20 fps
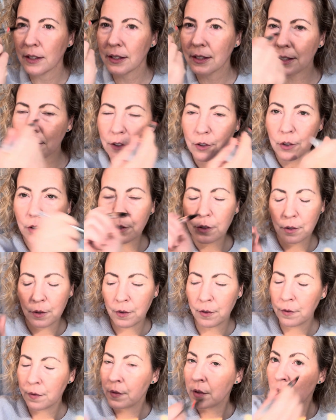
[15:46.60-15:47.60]
little
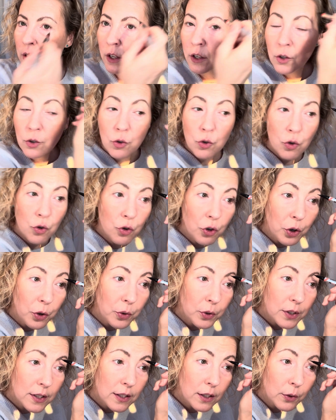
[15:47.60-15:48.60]

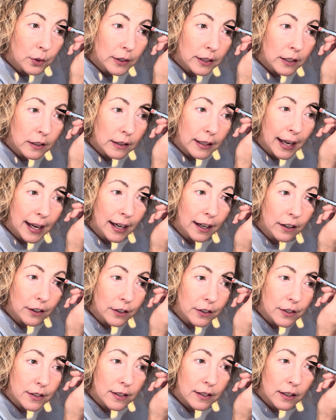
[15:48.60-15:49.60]
strokes, so little
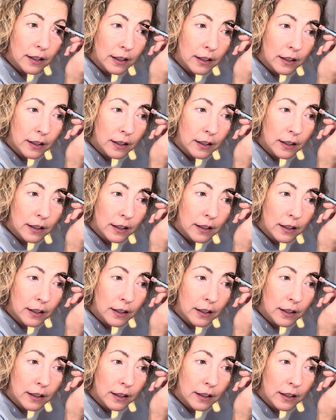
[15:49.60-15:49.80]
hairs.